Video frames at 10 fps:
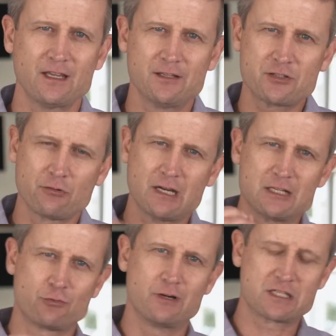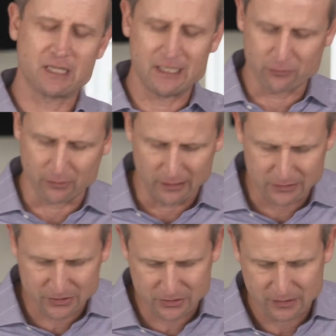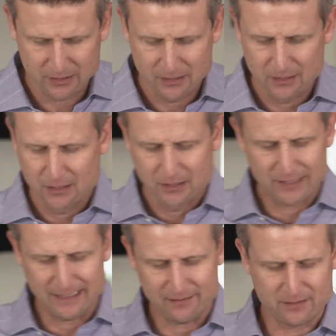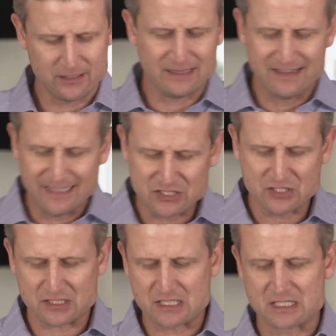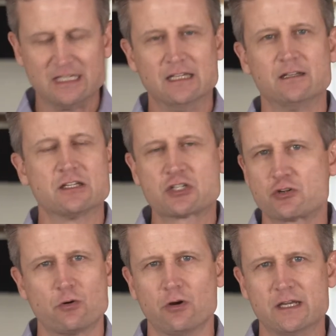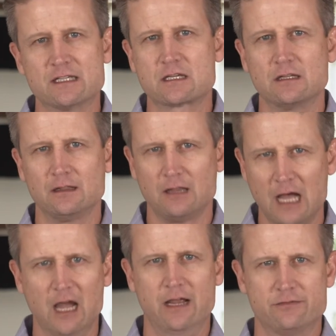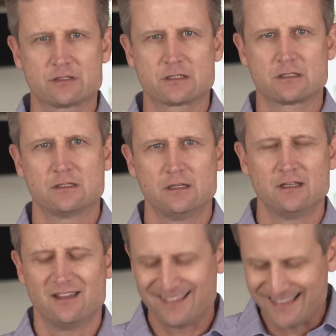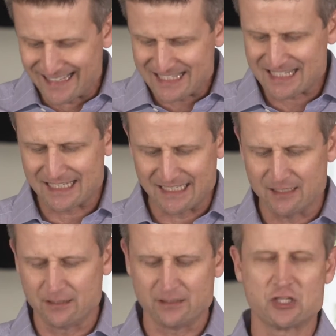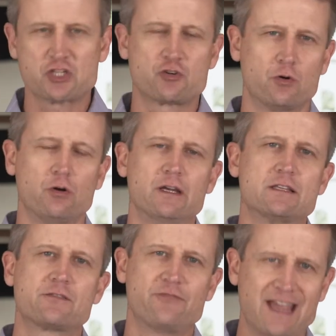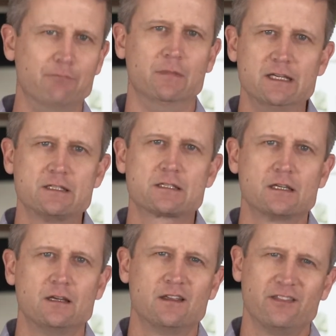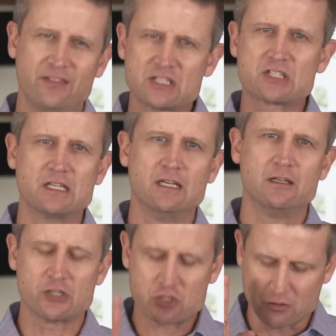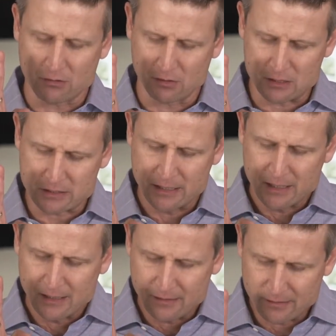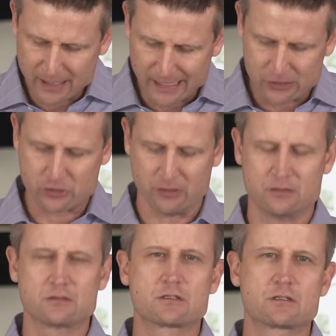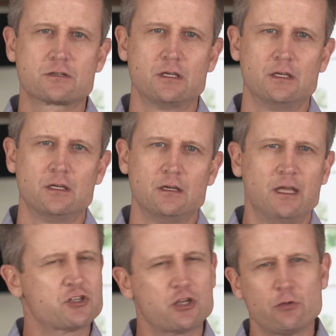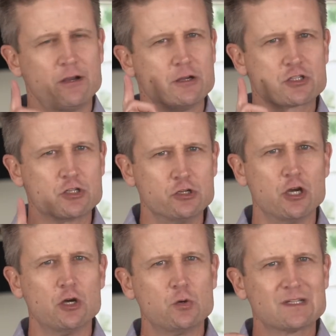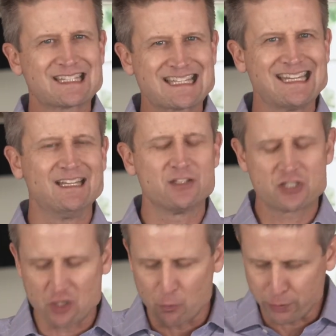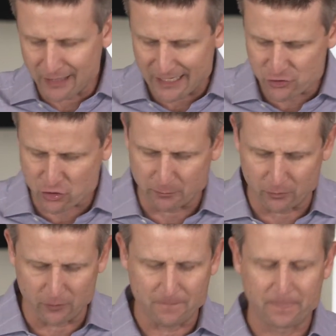And so God's word is saying to us that this sin destroys lives. This sin destroys families. This sin destroys nations. And so there is no sin so pleasurable